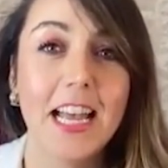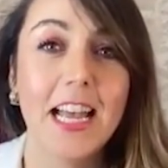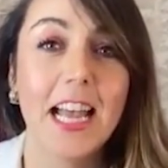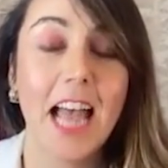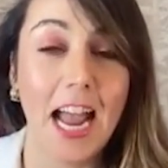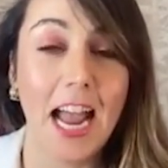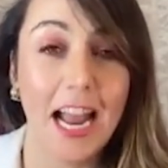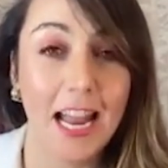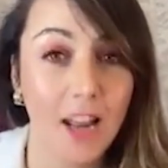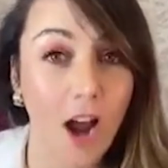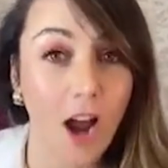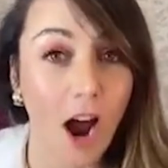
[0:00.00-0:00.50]

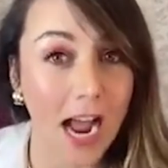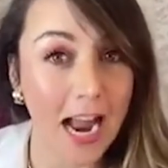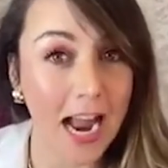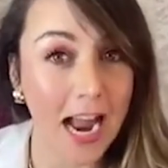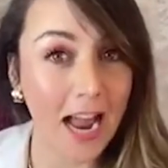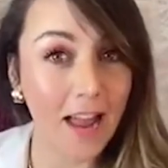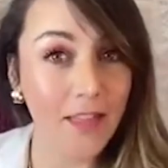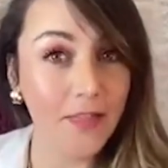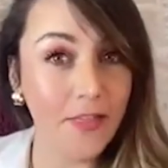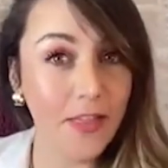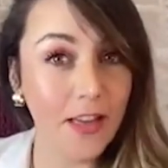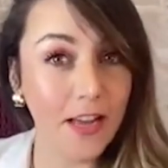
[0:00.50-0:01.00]
And I
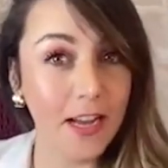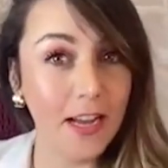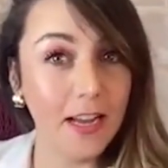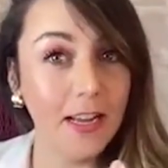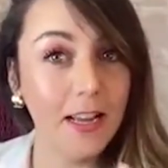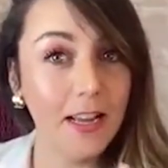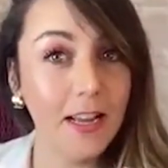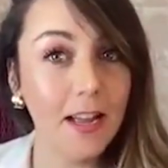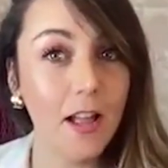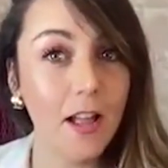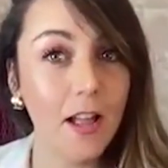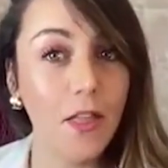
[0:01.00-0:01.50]
had
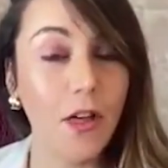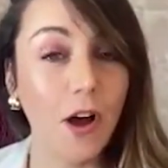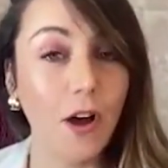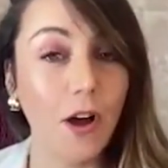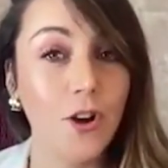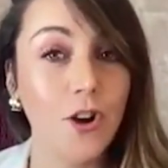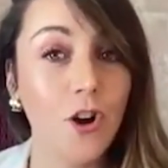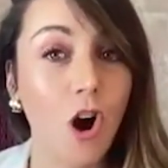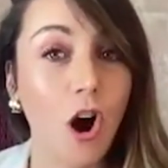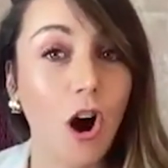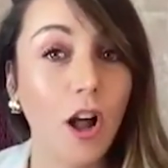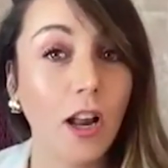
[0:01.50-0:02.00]
the
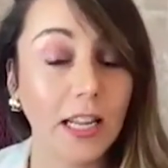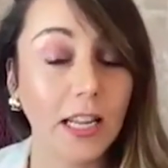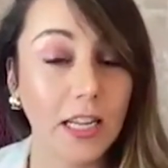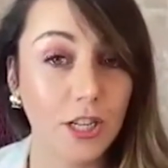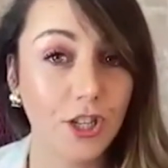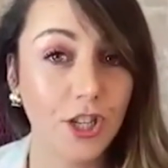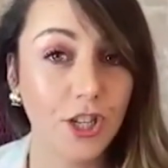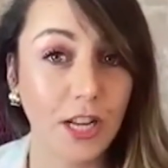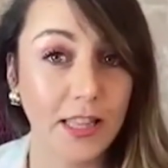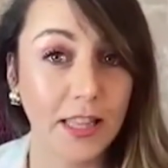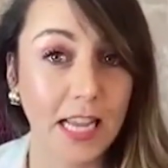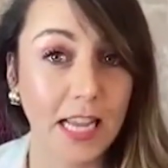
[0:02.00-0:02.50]

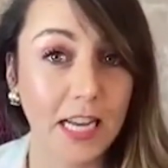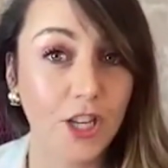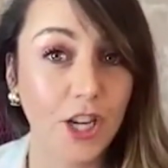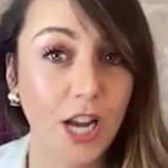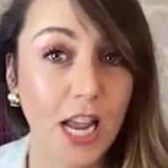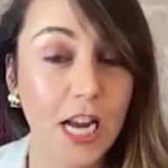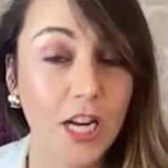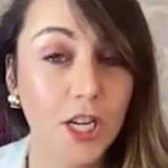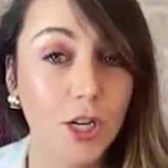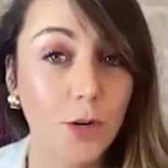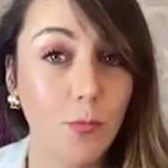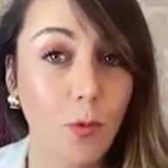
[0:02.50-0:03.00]
knowledge and the
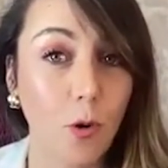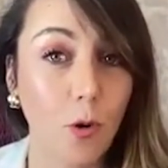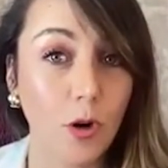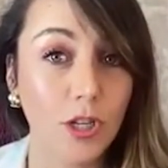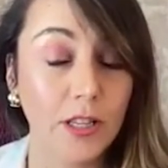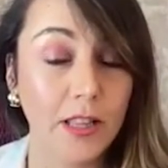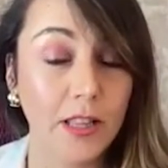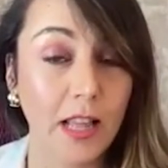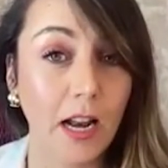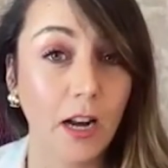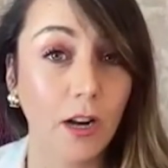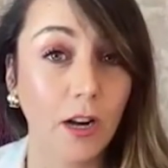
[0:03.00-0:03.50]
education
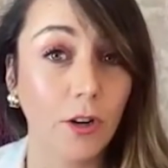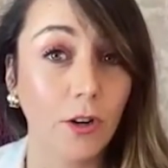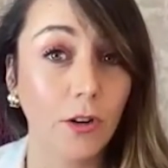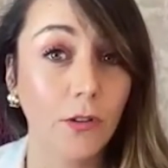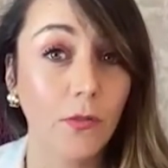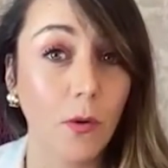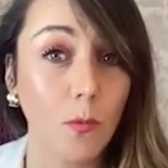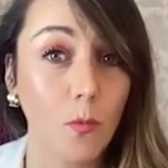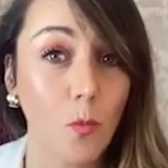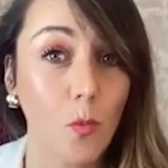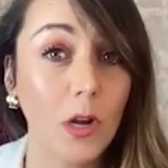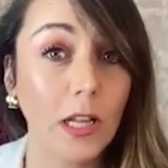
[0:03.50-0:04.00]
portion that I learned
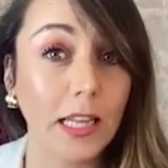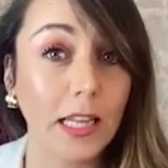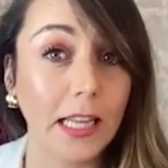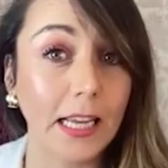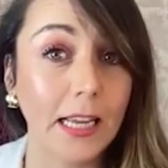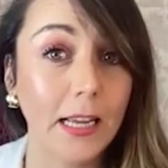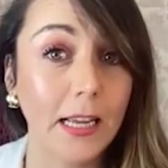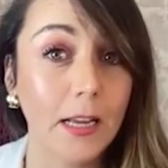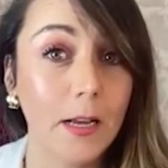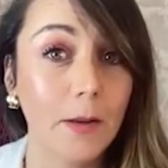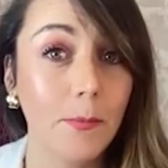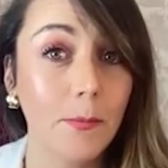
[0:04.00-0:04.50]
from
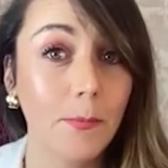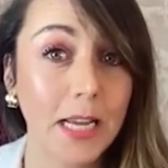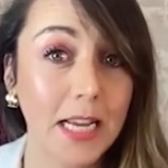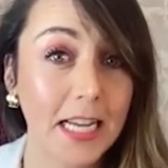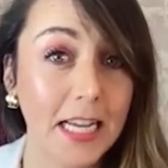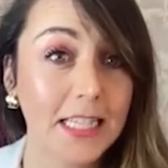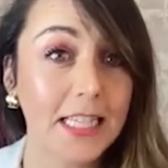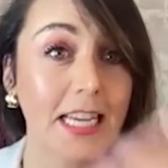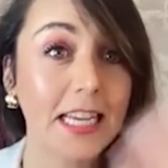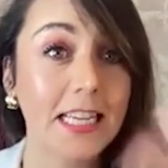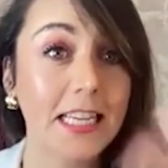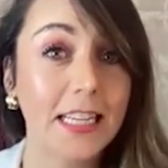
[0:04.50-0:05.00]
Willie
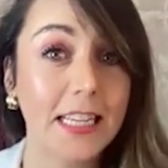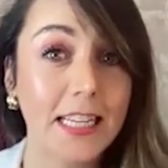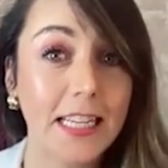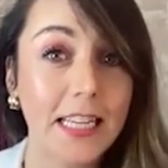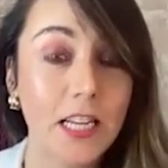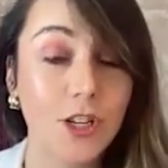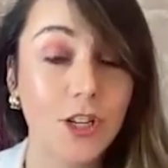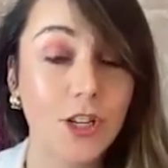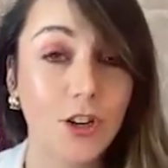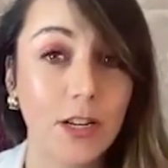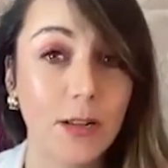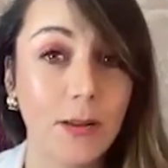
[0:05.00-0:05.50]
because he's a
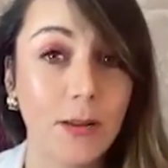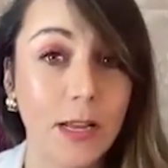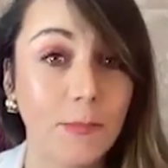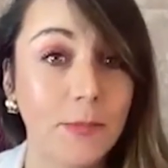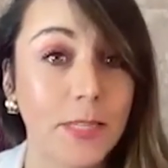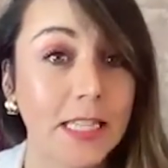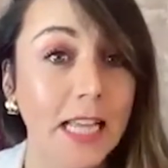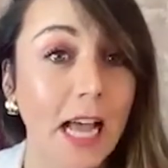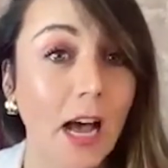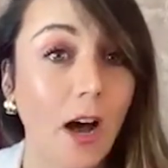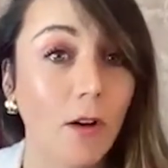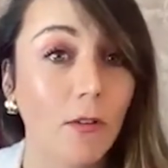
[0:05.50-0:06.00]
teacher
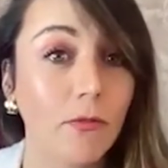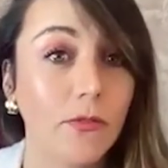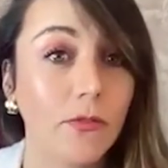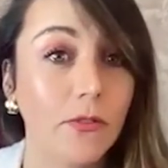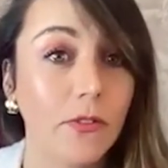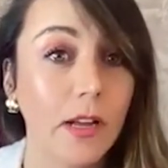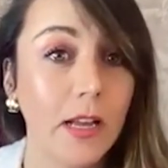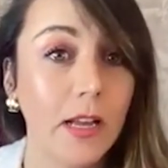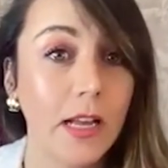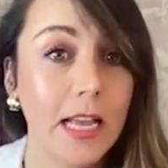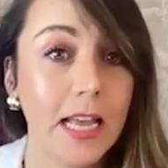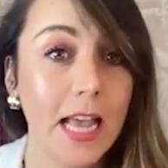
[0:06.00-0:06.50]
himself.
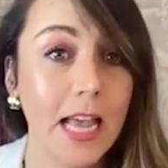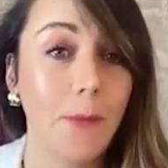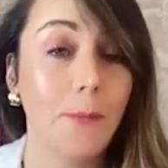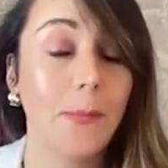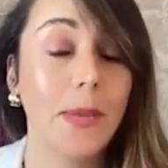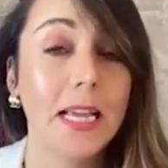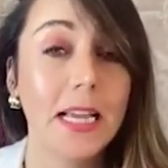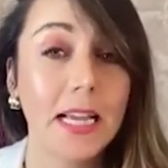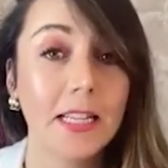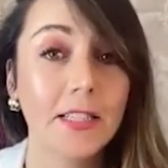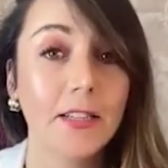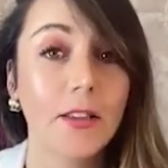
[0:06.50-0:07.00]
And
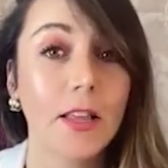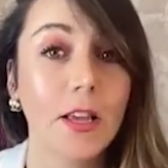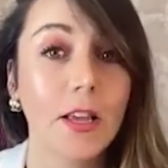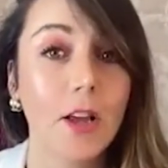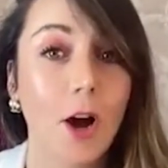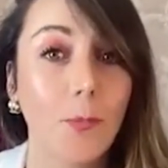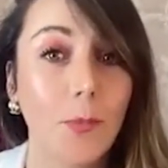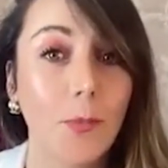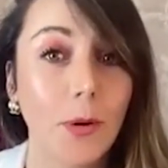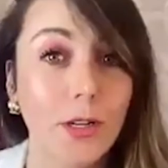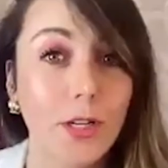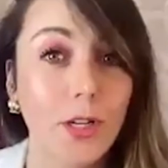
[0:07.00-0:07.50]
because of the
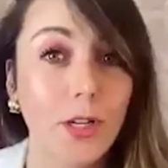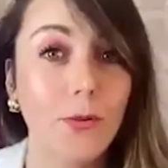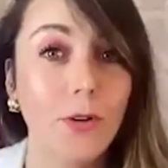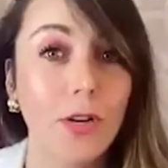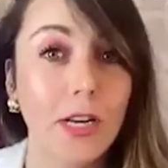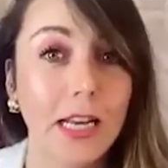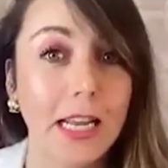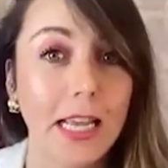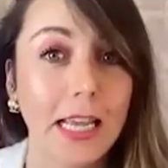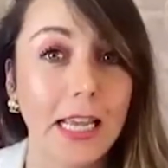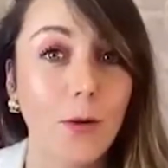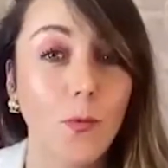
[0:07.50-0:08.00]

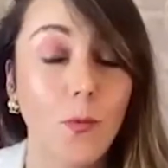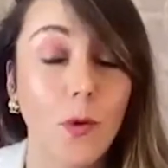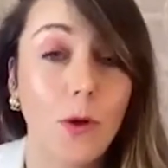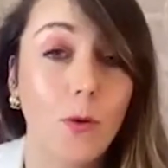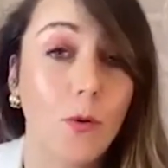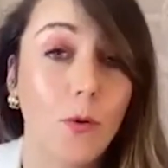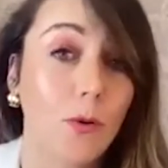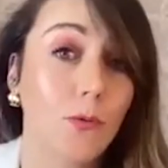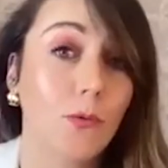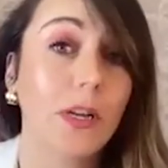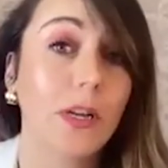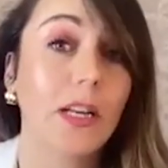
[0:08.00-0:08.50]
opportunity, we
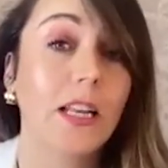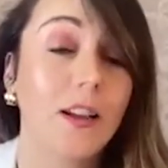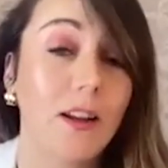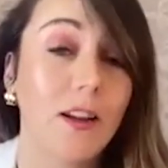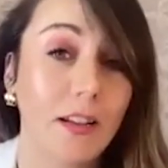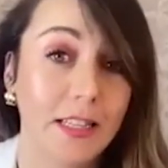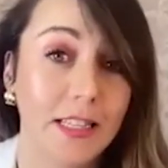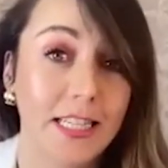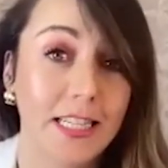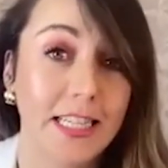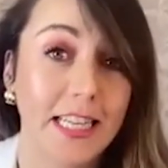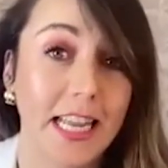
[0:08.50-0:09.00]
were really
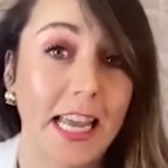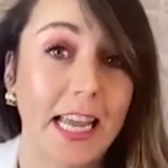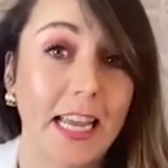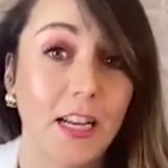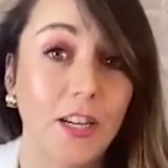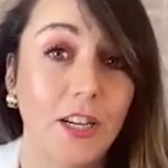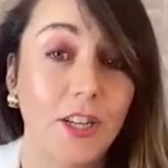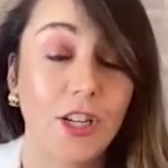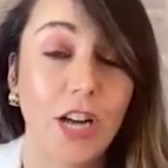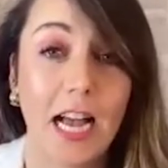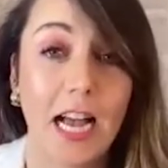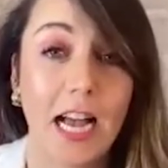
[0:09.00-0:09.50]
on
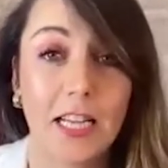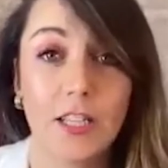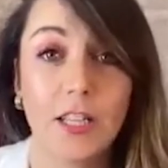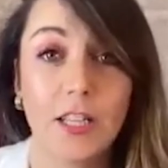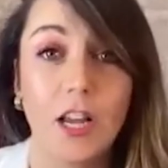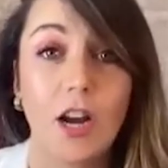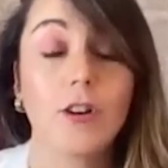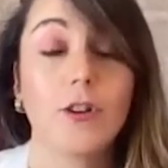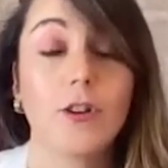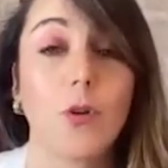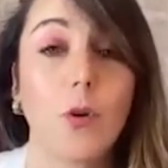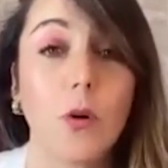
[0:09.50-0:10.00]
stage as
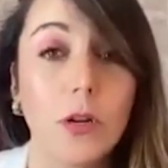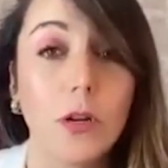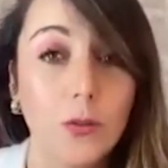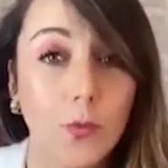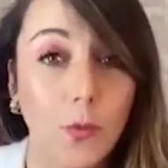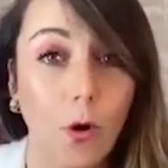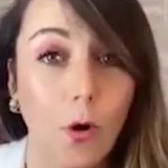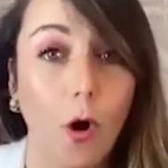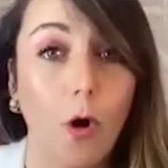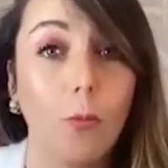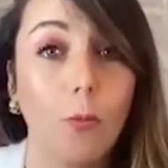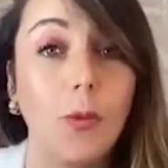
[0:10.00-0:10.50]
our doors
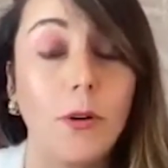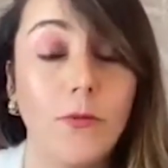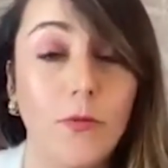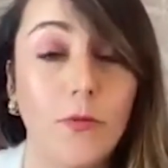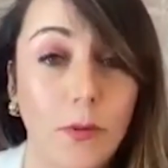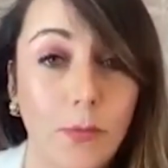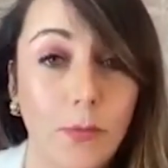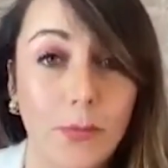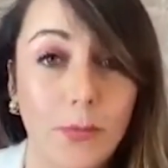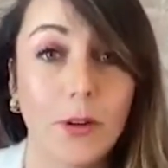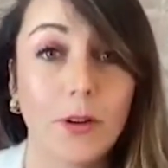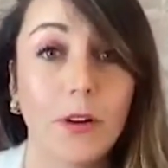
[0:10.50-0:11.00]
were open for
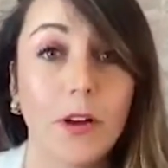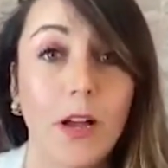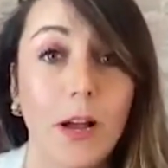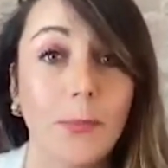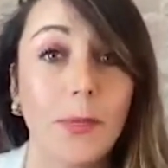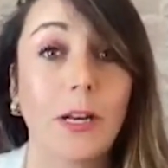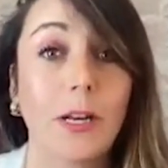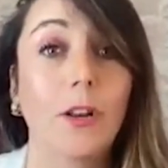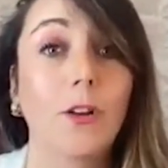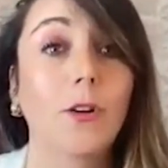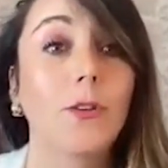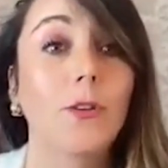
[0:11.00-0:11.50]
people to come
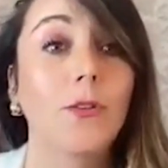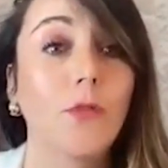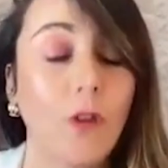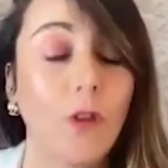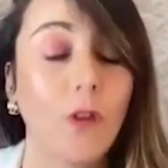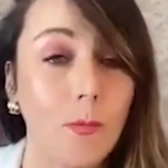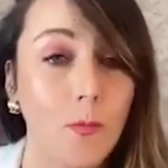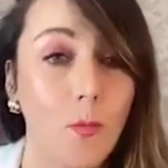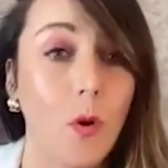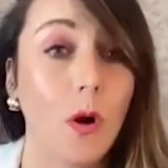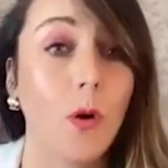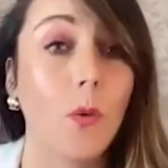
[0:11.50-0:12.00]
and learn
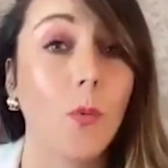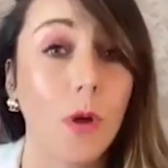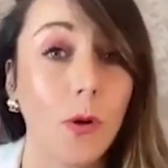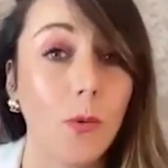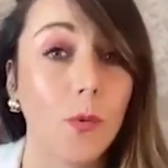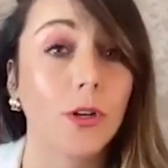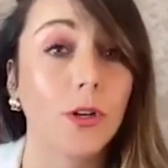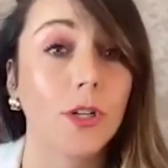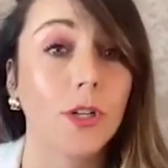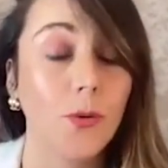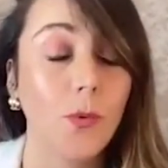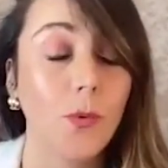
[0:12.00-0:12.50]
from what we
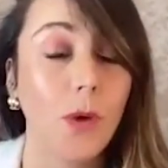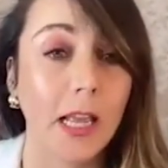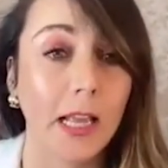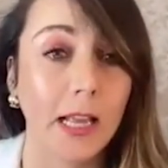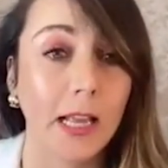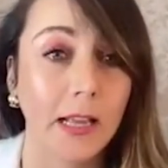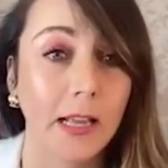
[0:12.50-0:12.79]
were doing.